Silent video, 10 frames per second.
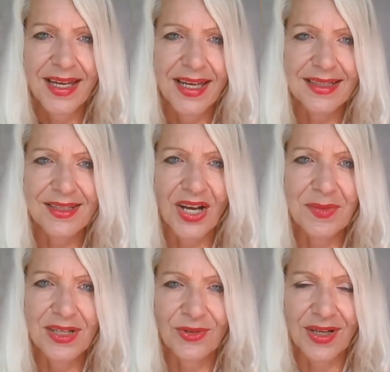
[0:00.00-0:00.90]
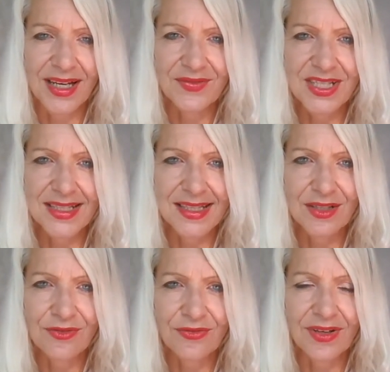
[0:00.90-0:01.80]
It's time to look after
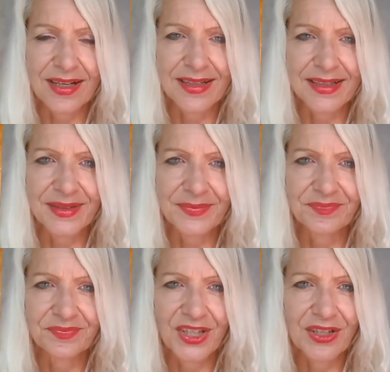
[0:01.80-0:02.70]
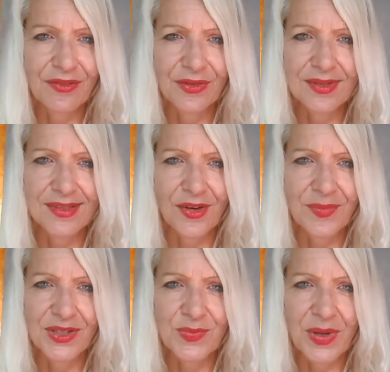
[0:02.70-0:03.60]
yourself. Um, you're going to feel so
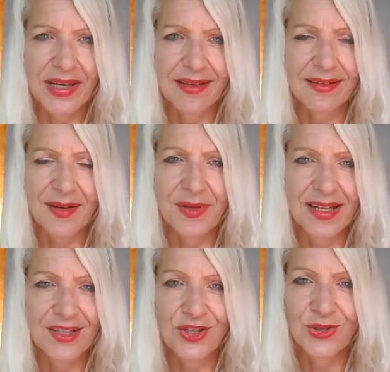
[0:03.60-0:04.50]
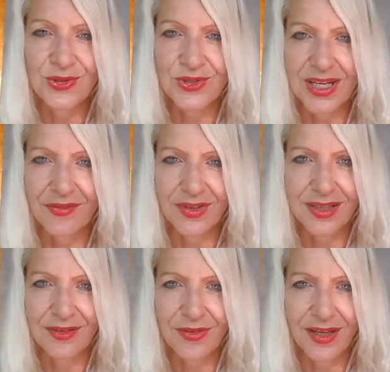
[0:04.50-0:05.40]
much better. I'm a huge
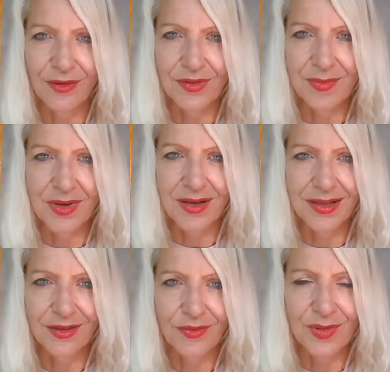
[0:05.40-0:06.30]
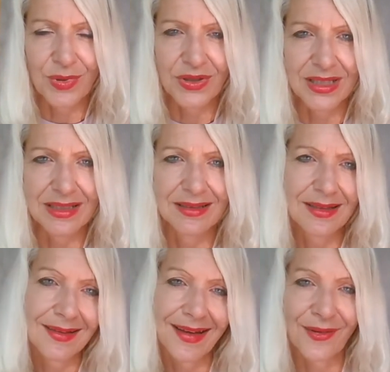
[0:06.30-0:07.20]
advocate for healthy mind, healthy body,
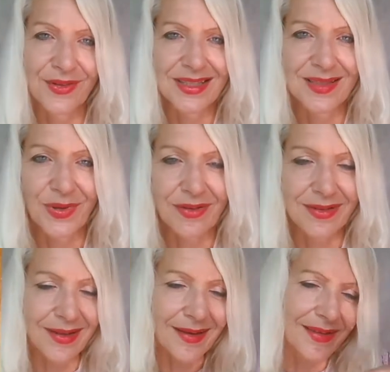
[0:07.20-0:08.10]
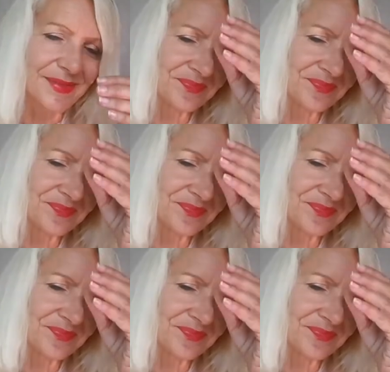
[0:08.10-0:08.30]
healthy spirit, yeah?